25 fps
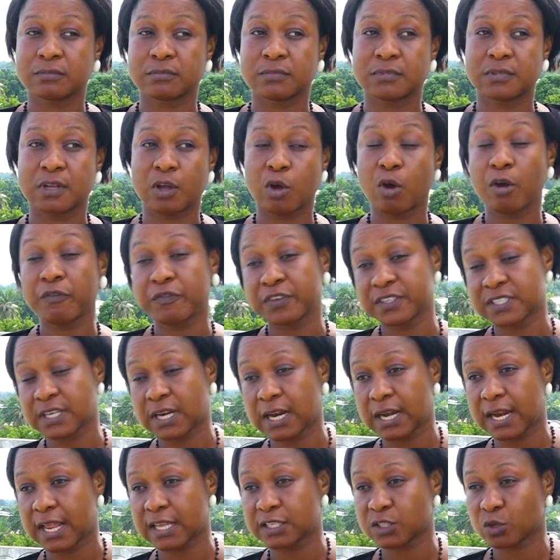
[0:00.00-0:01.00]
the officer
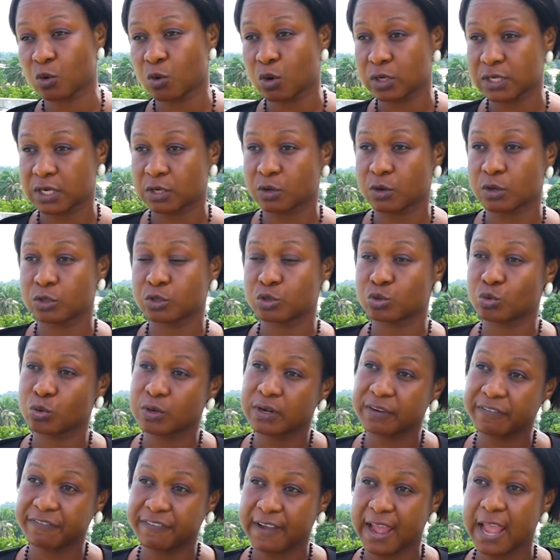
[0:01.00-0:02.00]
that escorted us took
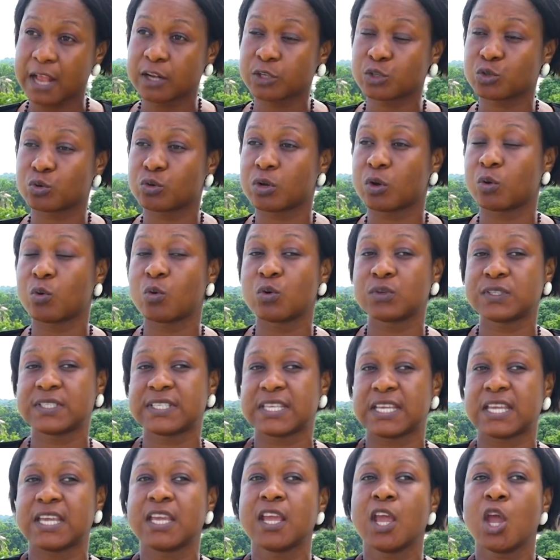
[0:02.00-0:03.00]
the file to the
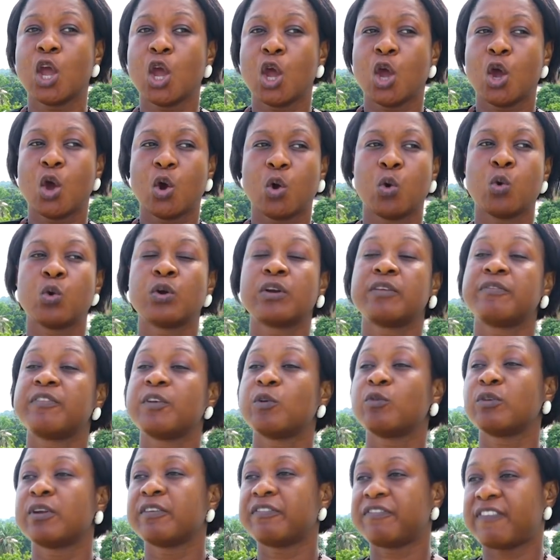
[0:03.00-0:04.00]
OC, who
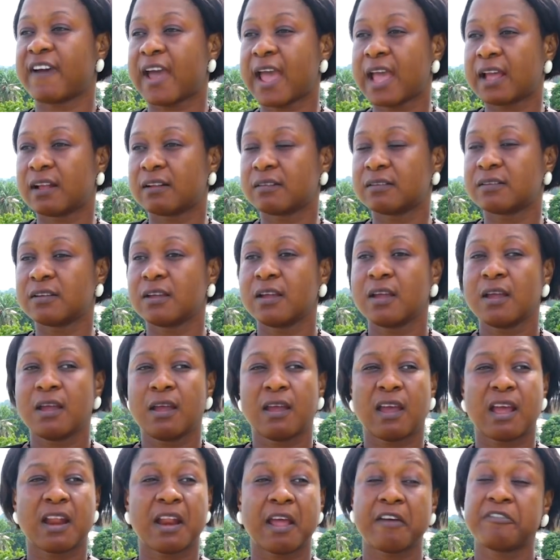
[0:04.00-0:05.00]
reviewed the file,
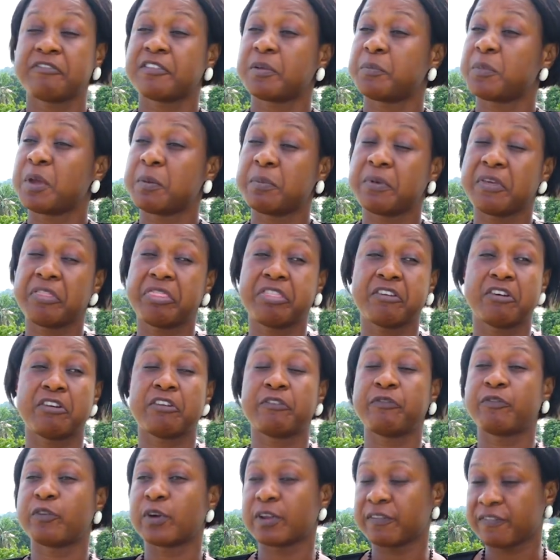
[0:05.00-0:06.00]
and after maybe
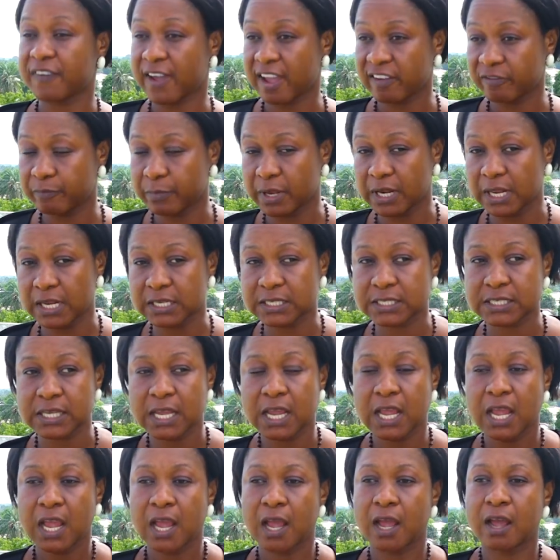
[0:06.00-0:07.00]
30, 45 minutes,
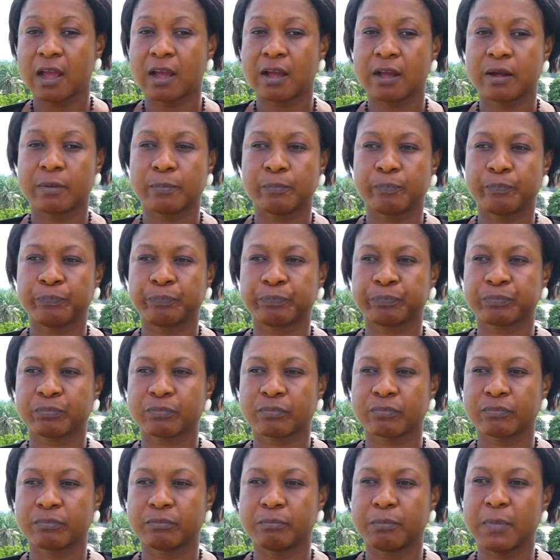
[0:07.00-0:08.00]

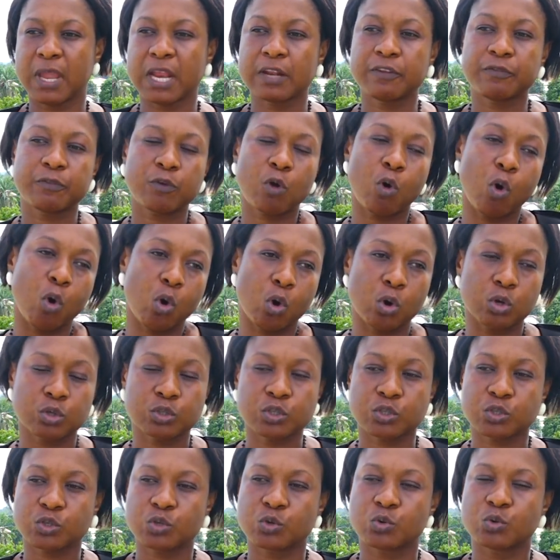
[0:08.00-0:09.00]
made
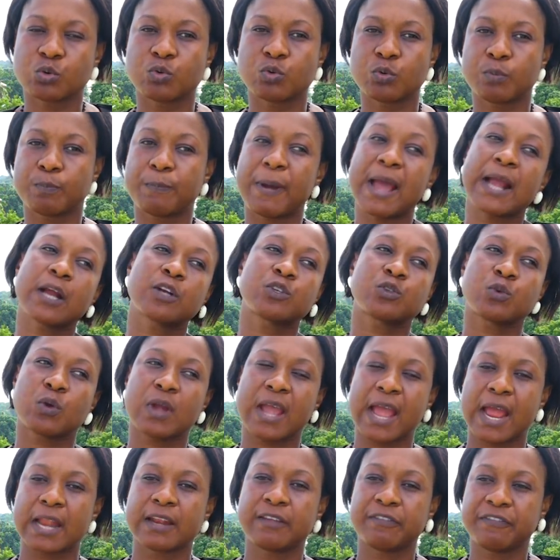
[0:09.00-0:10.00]
calls back to
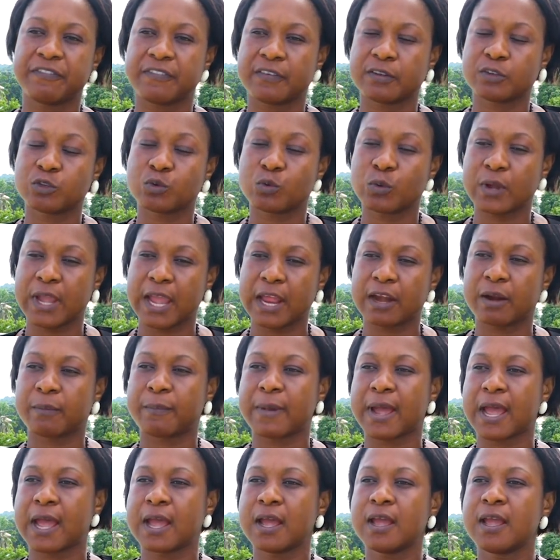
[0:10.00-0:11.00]

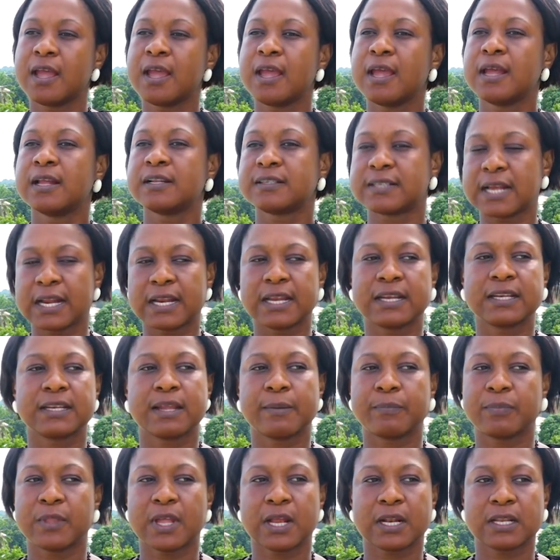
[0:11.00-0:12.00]
Keraba, telling
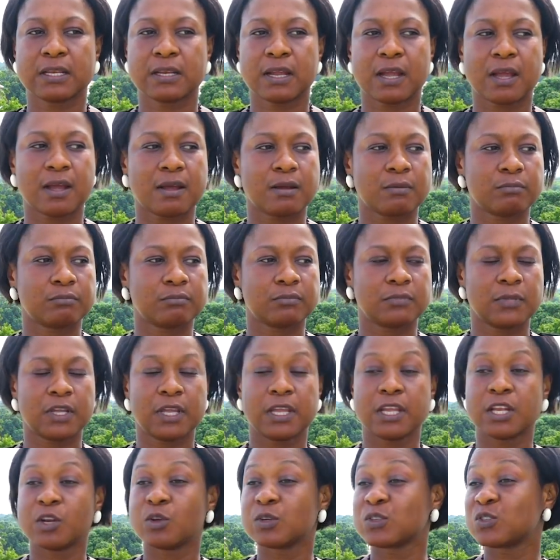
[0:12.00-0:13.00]
them that
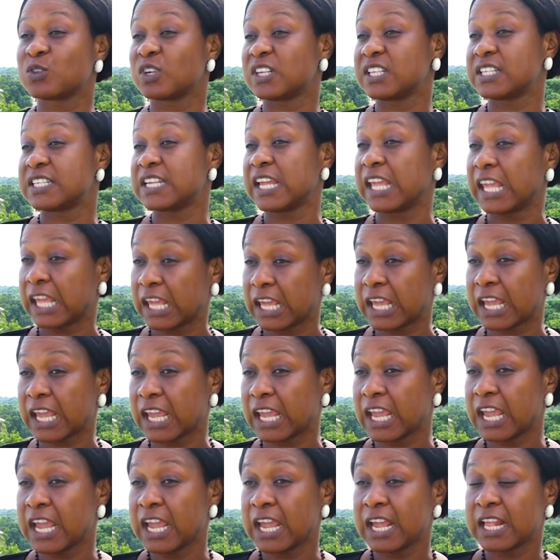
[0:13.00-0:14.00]
he does not
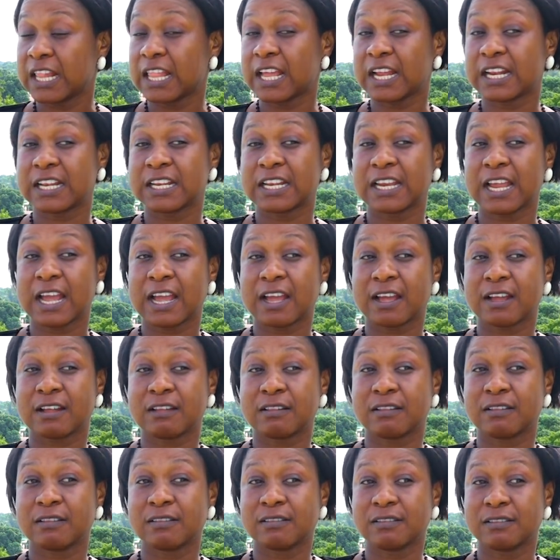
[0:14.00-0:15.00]
think
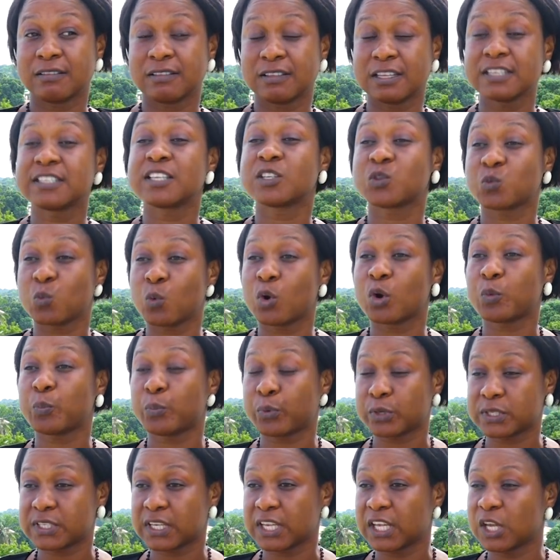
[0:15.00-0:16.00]
that this is what
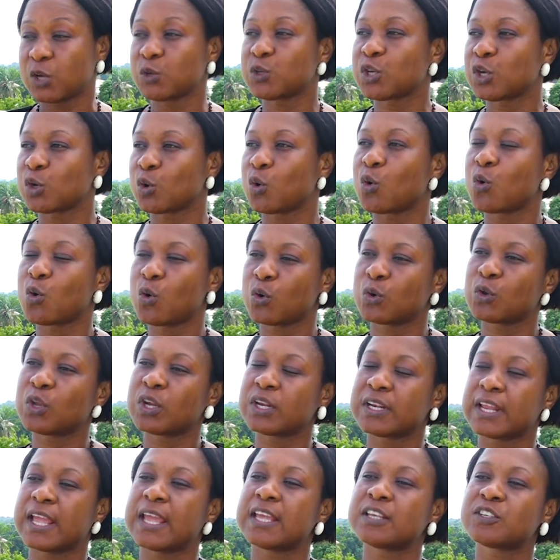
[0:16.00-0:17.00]
prosecuting, or
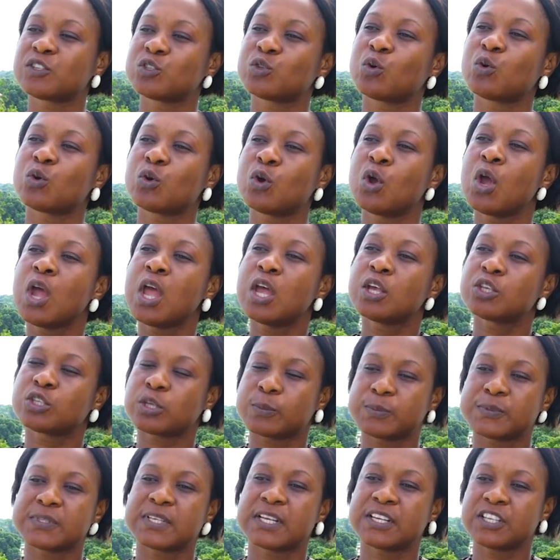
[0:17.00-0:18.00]
there is no
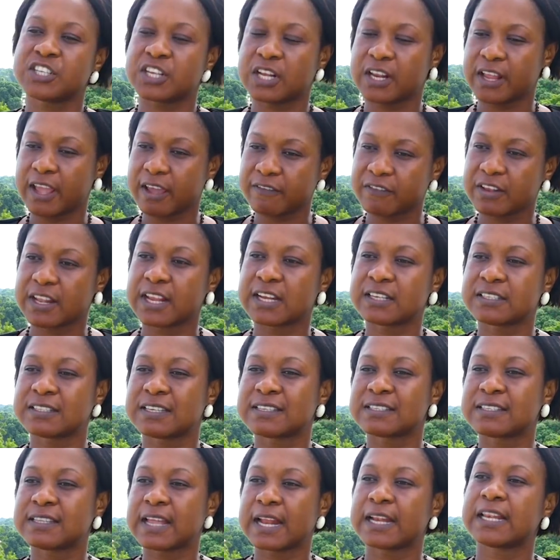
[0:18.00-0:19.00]
substantial
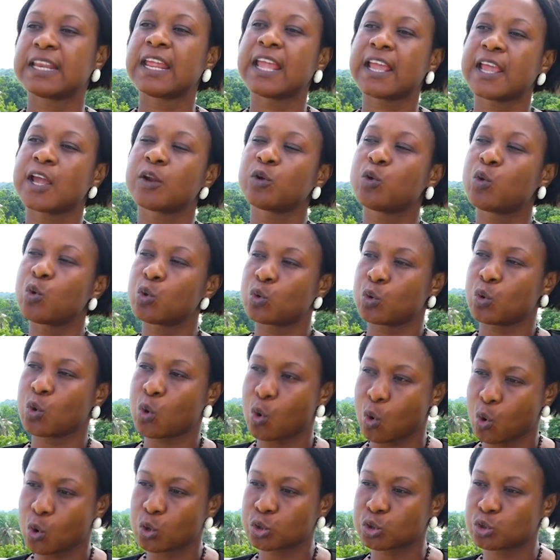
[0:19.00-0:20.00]
evidences that they can go to
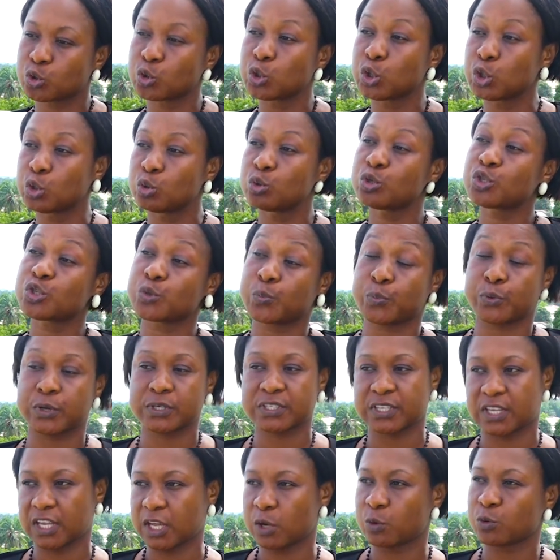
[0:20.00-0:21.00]
court to use to
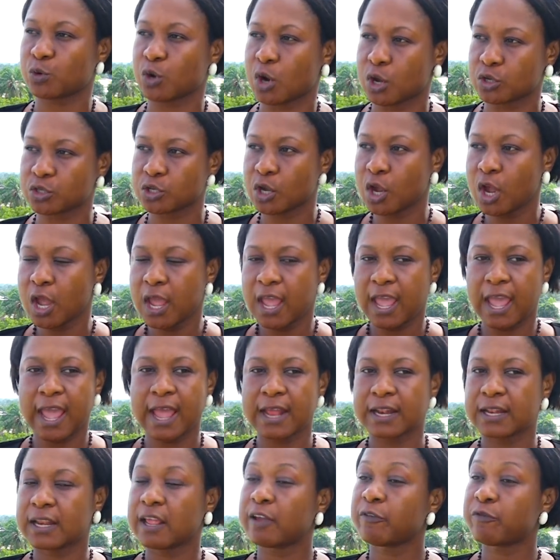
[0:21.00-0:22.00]
prosecute us,
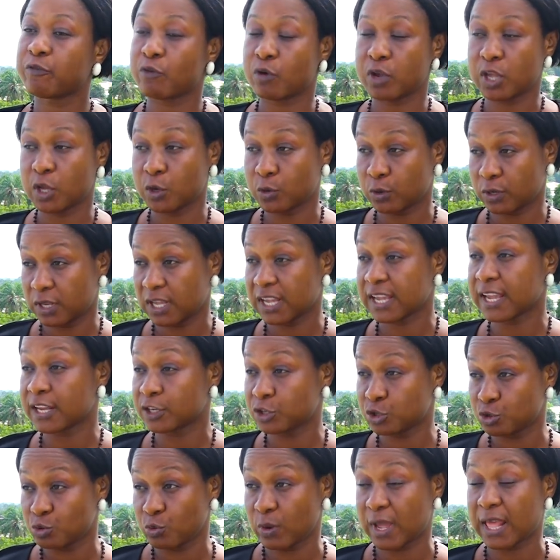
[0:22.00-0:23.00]
and therefore he
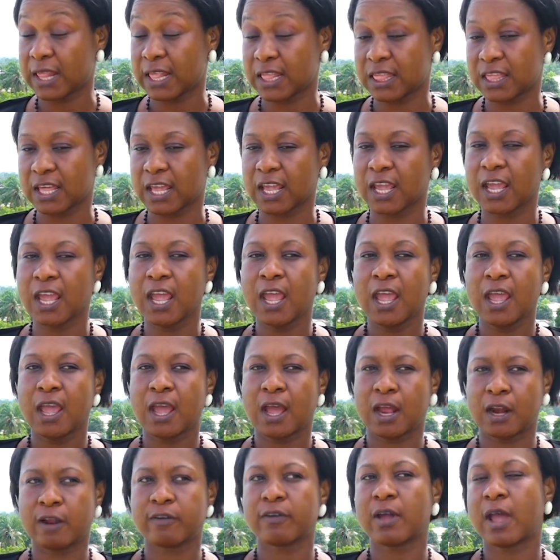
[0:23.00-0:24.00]
can't do anything.
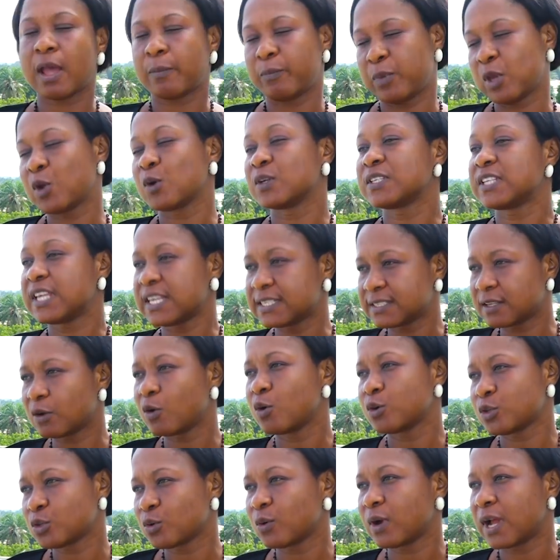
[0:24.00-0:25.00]
And because he's
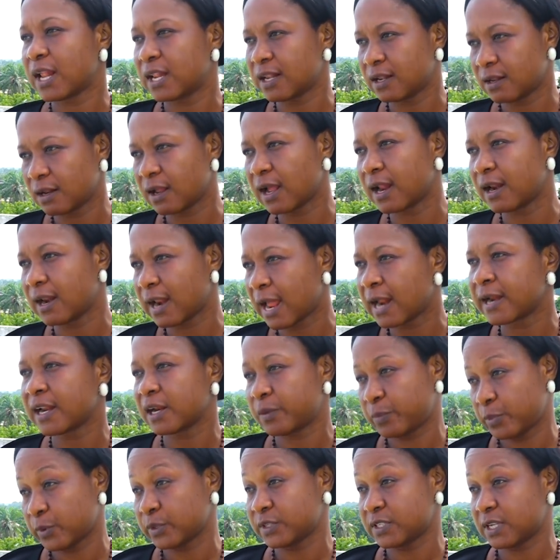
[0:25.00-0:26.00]
also a
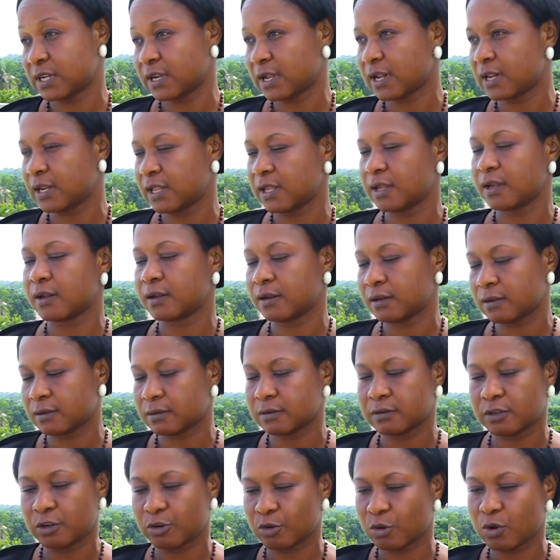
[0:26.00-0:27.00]
landed person, a legal,
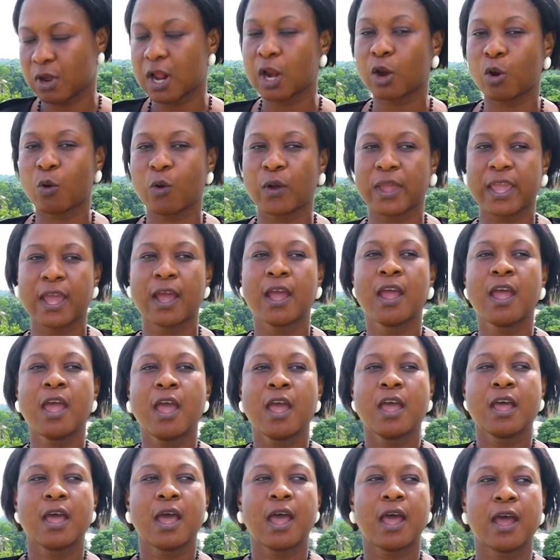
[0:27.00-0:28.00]
a lawyer.
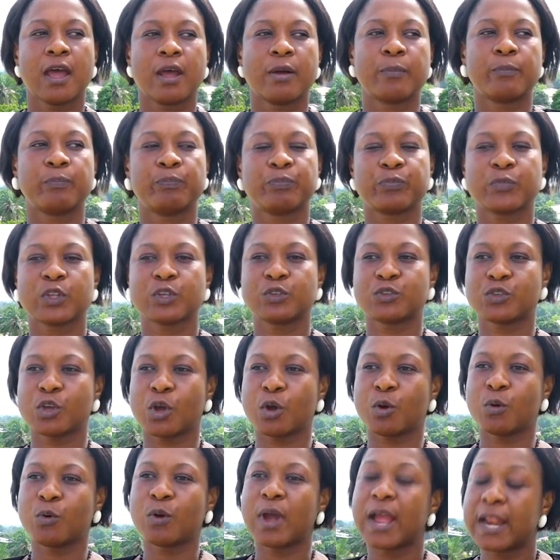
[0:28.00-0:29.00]
And
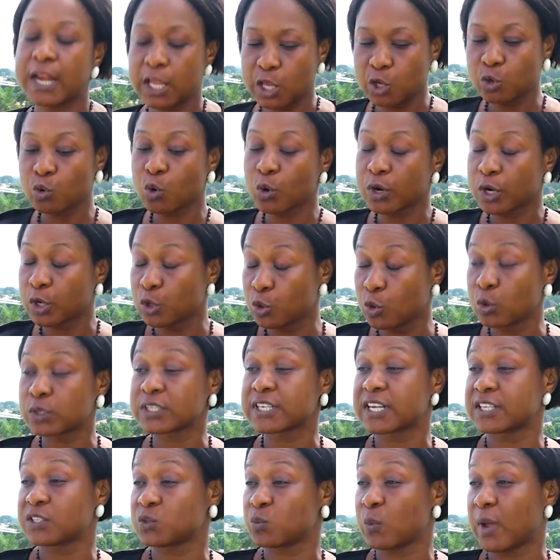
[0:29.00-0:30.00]
he wrote a note as